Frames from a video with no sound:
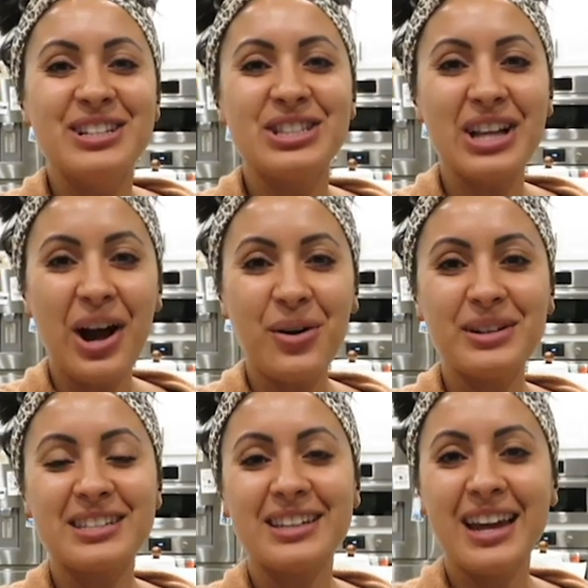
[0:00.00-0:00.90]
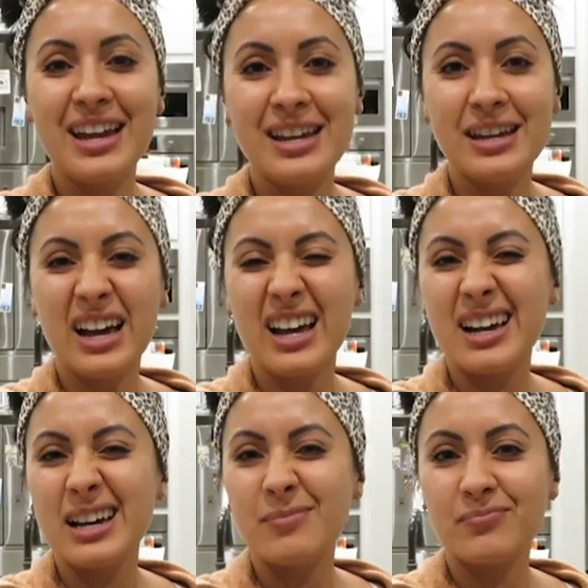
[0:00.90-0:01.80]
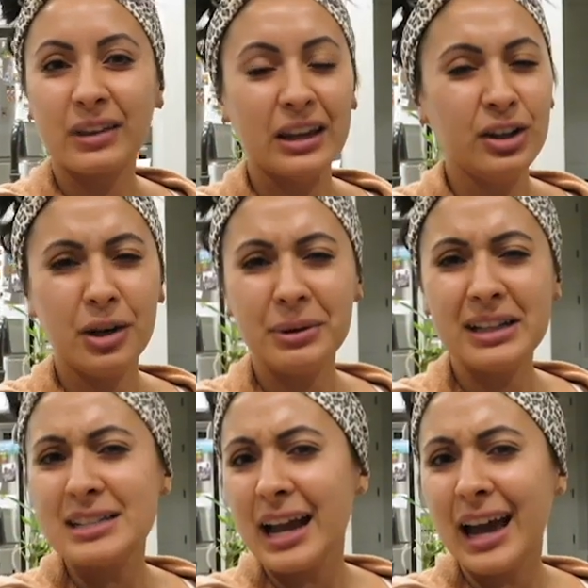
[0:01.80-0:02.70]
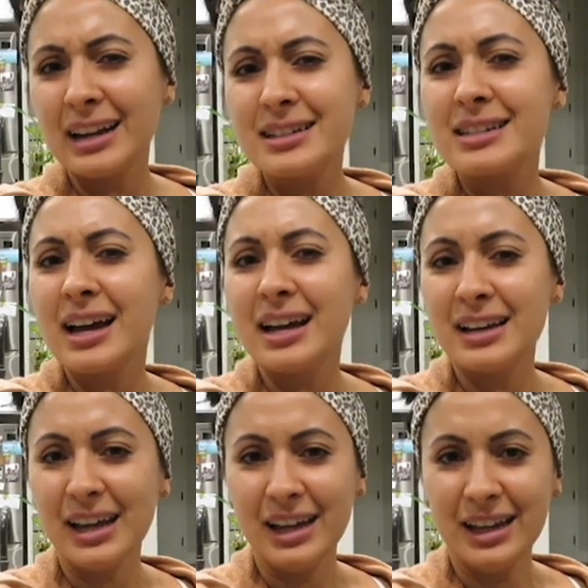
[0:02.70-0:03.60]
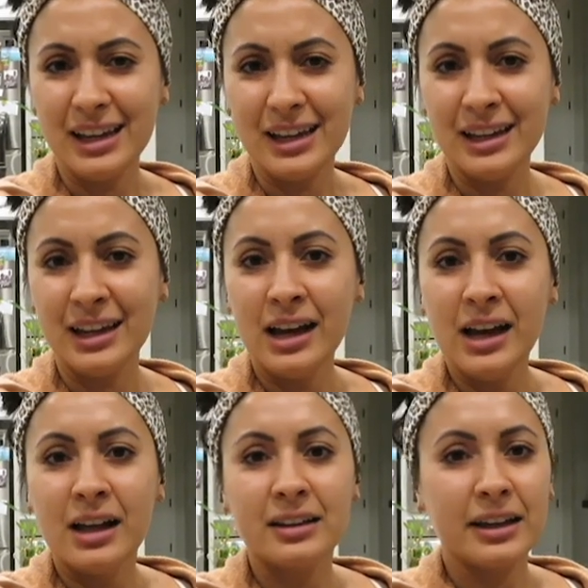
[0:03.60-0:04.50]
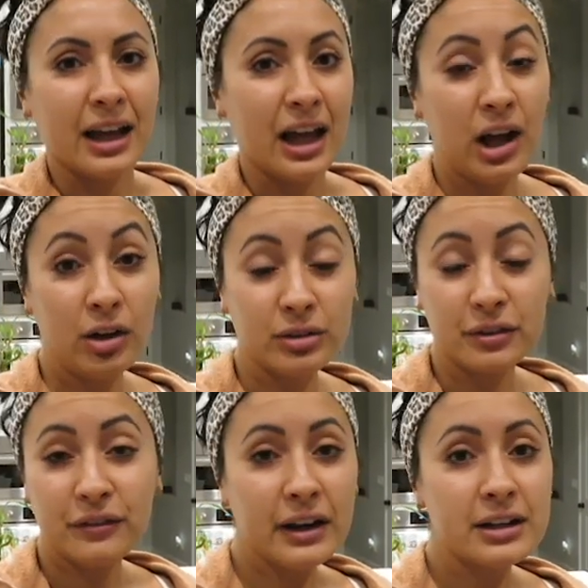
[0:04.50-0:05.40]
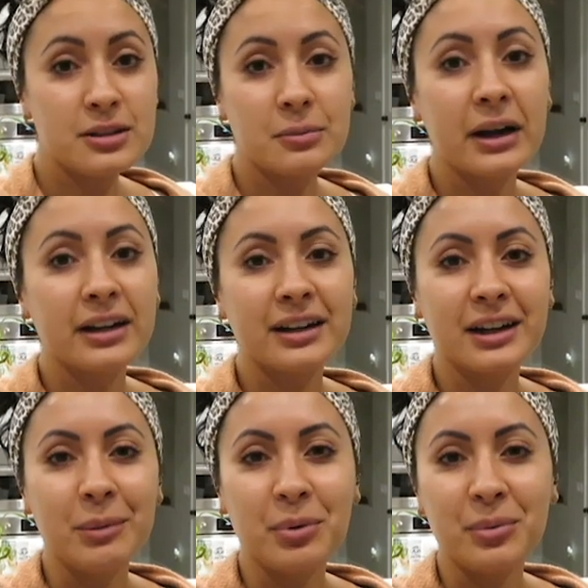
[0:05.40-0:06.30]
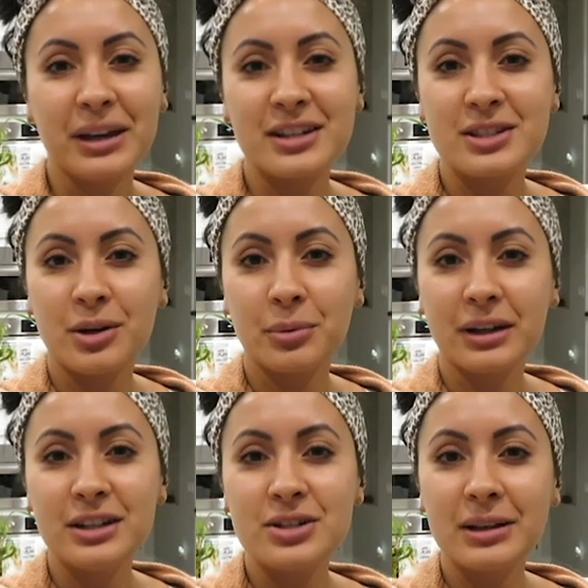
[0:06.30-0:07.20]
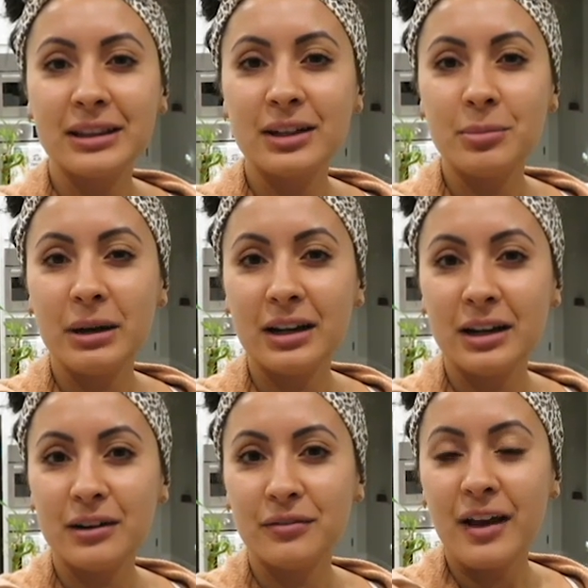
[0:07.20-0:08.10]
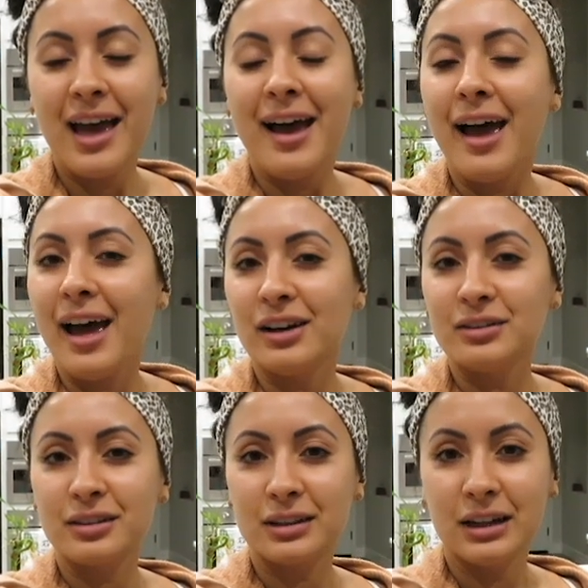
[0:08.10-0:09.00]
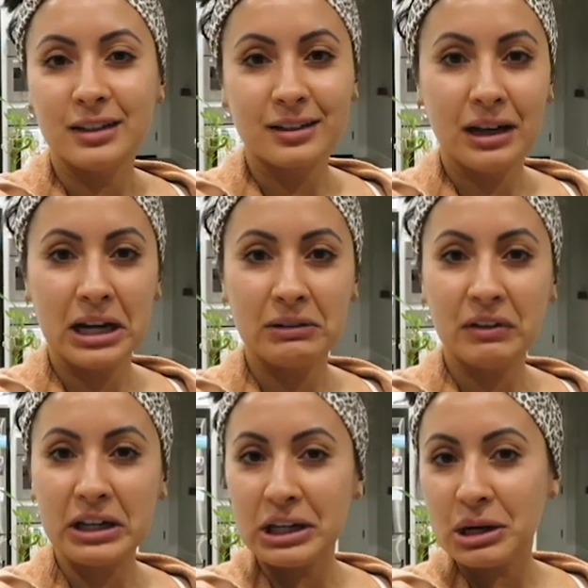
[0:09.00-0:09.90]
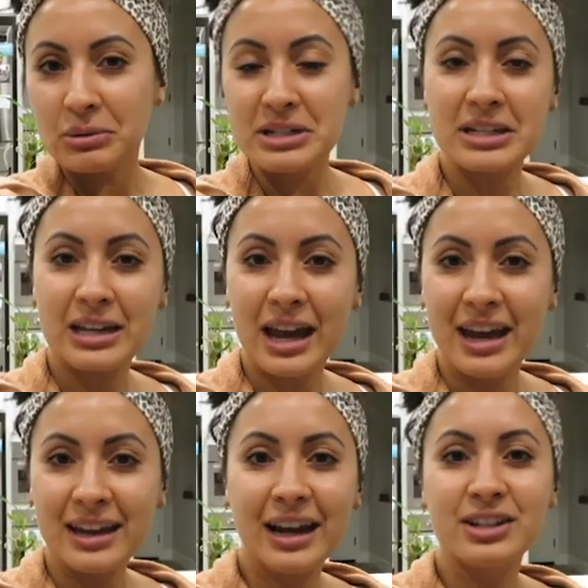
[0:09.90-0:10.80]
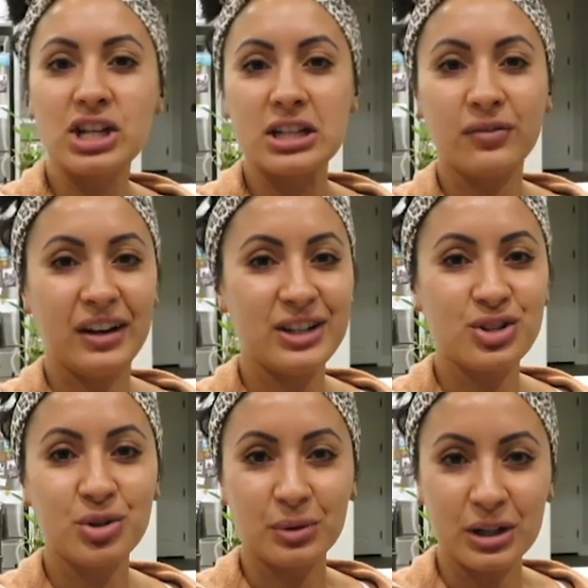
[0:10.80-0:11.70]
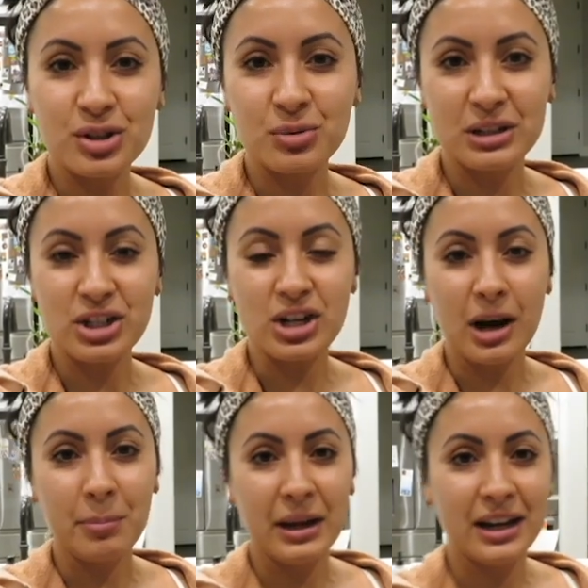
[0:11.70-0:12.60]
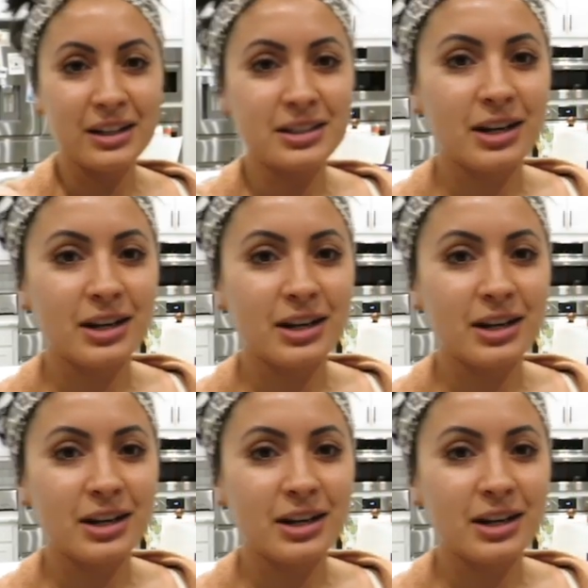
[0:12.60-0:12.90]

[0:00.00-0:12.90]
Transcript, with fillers: So today, you know, I realized I hadn't done a health or fitness one in a couple weeks. So we're gonna do a little bit of a health kind of video today. I just finished grocery shopping.